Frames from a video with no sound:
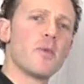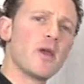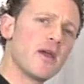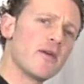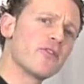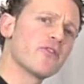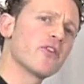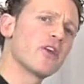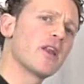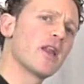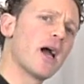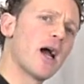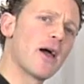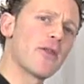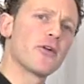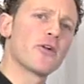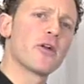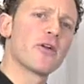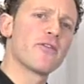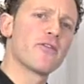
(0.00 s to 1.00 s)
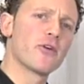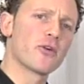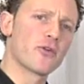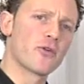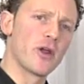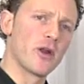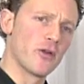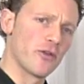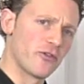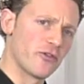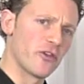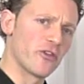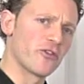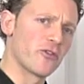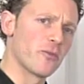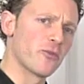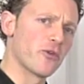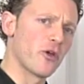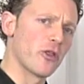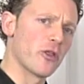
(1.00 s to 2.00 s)
may have seen other foot cradle
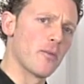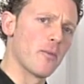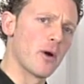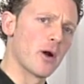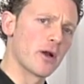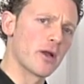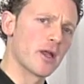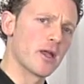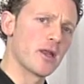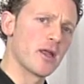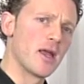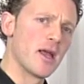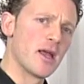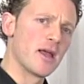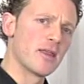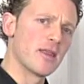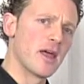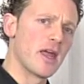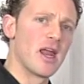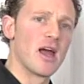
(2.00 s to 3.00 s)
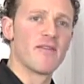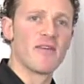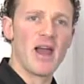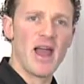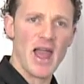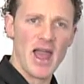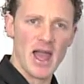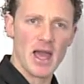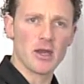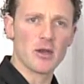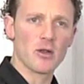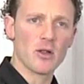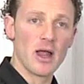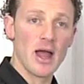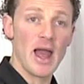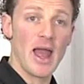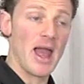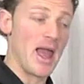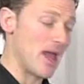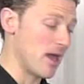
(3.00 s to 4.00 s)
systems on the market that have a
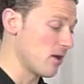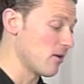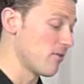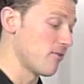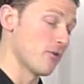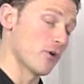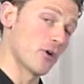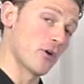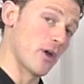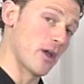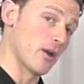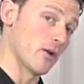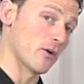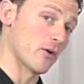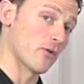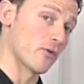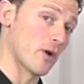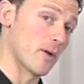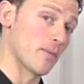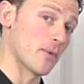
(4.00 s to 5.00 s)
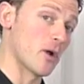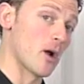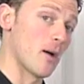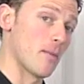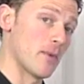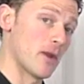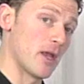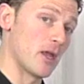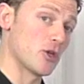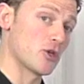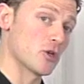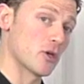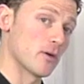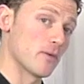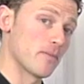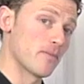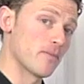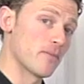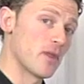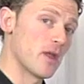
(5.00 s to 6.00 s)
handle and a foot cradle grip combination.
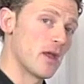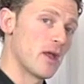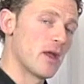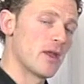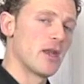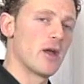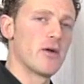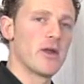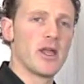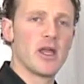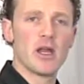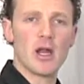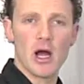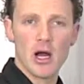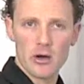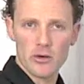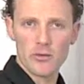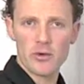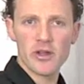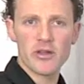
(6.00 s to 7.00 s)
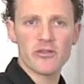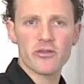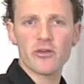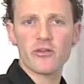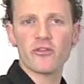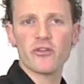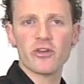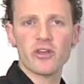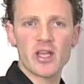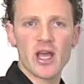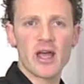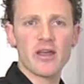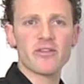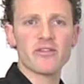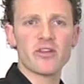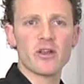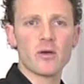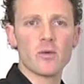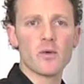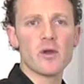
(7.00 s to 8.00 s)
Now, in our research and
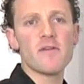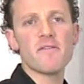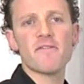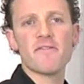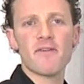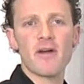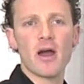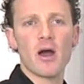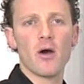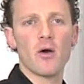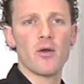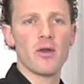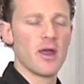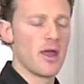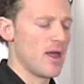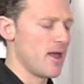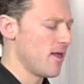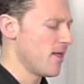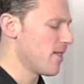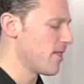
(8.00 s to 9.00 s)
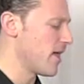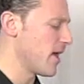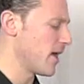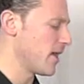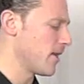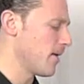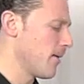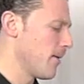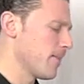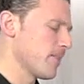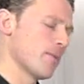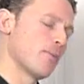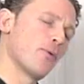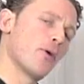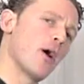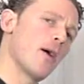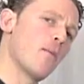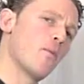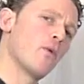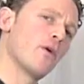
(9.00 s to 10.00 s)
testing, we found that the
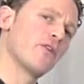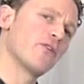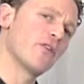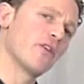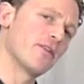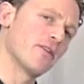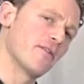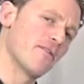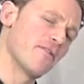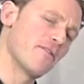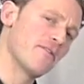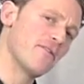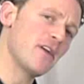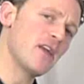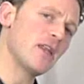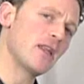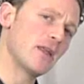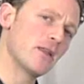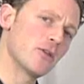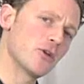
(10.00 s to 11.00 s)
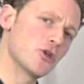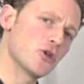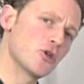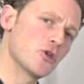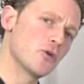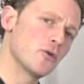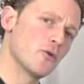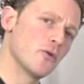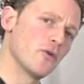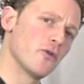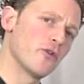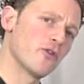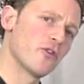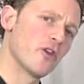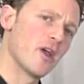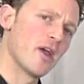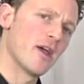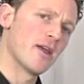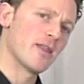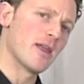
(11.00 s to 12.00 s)
problem was that the feet in the shoes
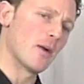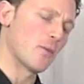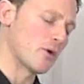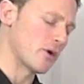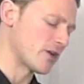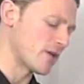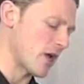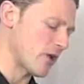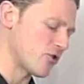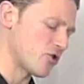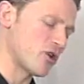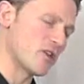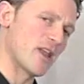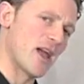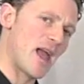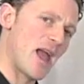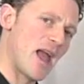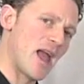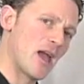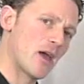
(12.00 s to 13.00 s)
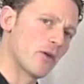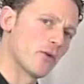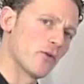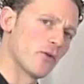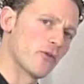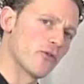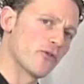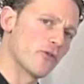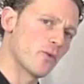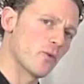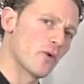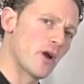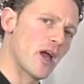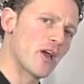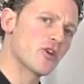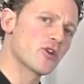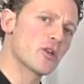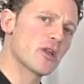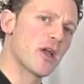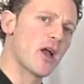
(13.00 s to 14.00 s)
that were touching the handles were
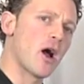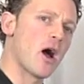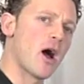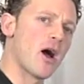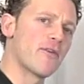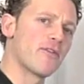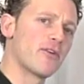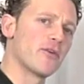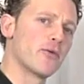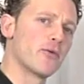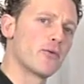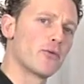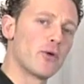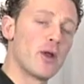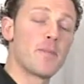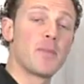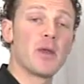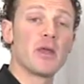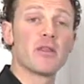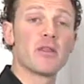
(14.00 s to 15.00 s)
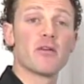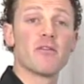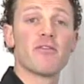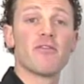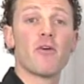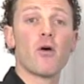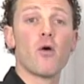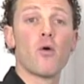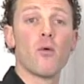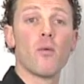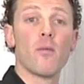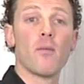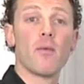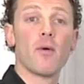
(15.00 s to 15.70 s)
actually often ripping the foam.